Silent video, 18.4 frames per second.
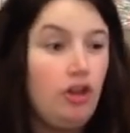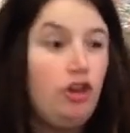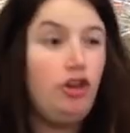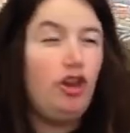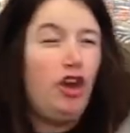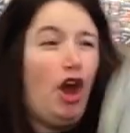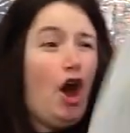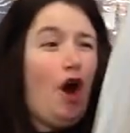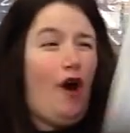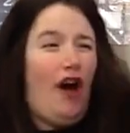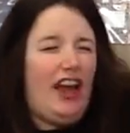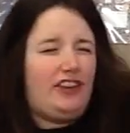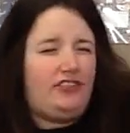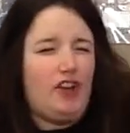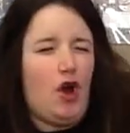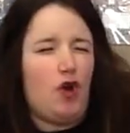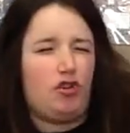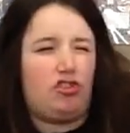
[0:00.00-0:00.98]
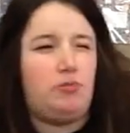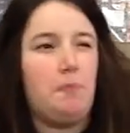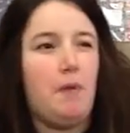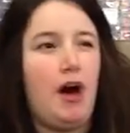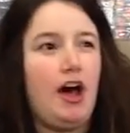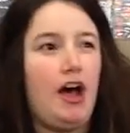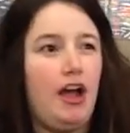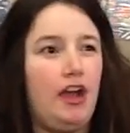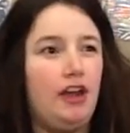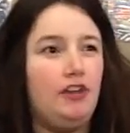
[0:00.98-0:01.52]
No, I don't
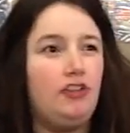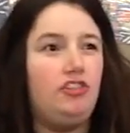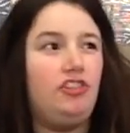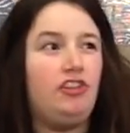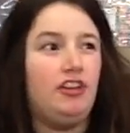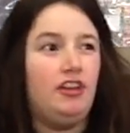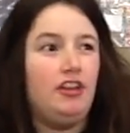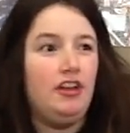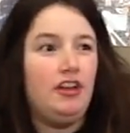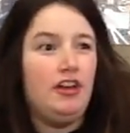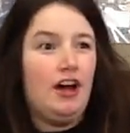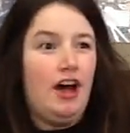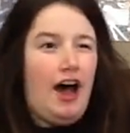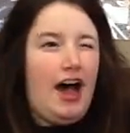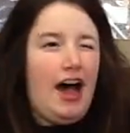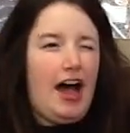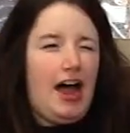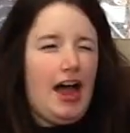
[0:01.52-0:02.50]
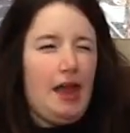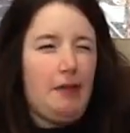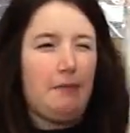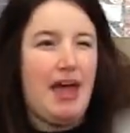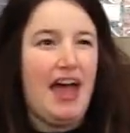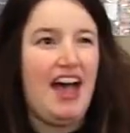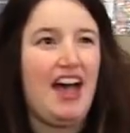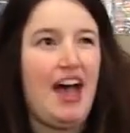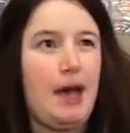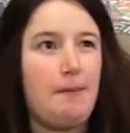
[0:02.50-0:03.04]
mind! I'm
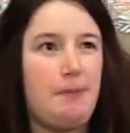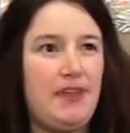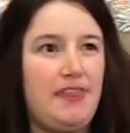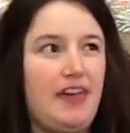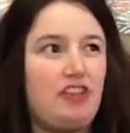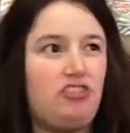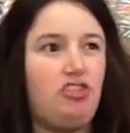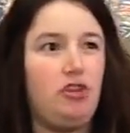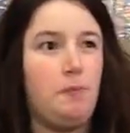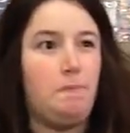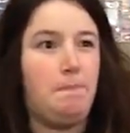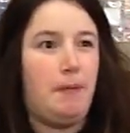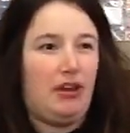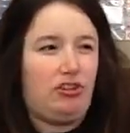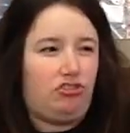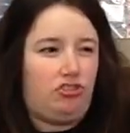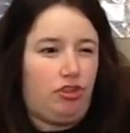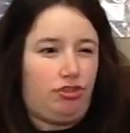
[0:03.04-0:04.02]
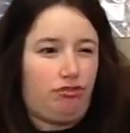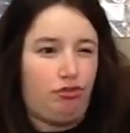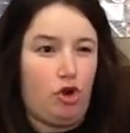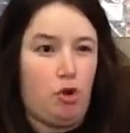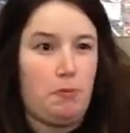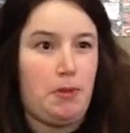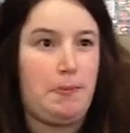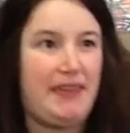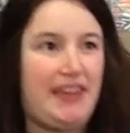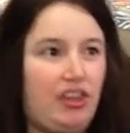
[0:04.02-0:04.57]
happy that you busted through
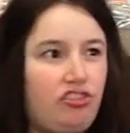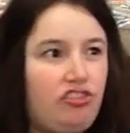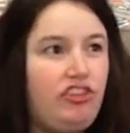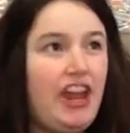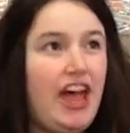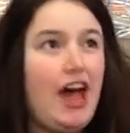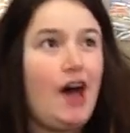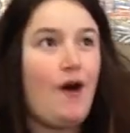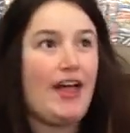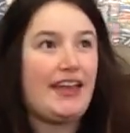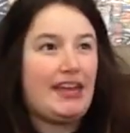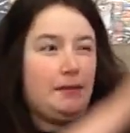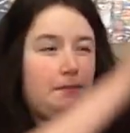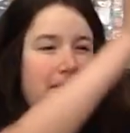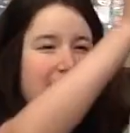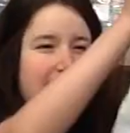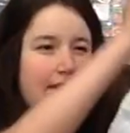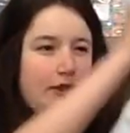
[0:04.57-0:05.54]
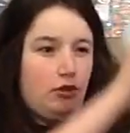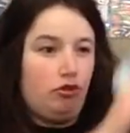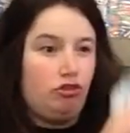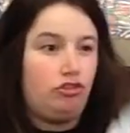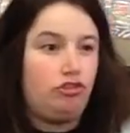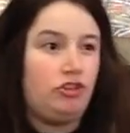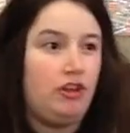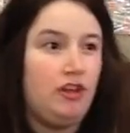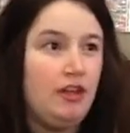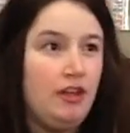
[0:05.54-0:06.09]
me, because now I can be
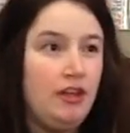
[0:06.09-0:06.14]
used